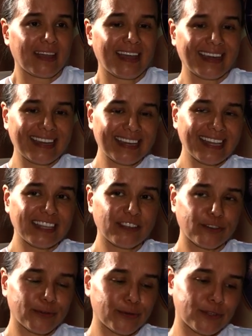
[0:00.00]
And in
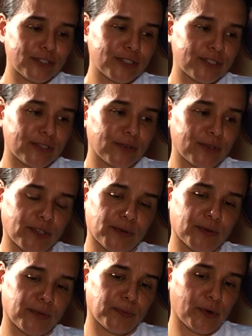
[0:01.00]
that course,
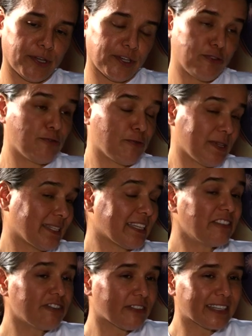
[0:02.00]
one who is
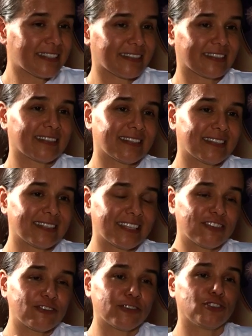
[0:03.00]
interested is
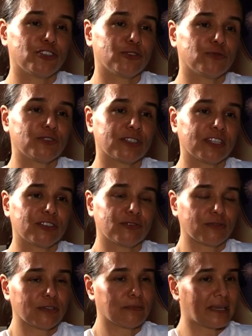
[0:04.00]
introduced
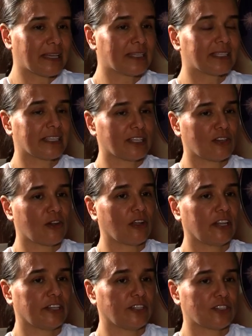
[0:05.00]
into the basic
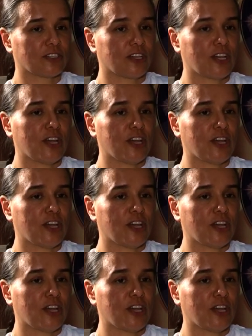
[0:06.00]
knowledge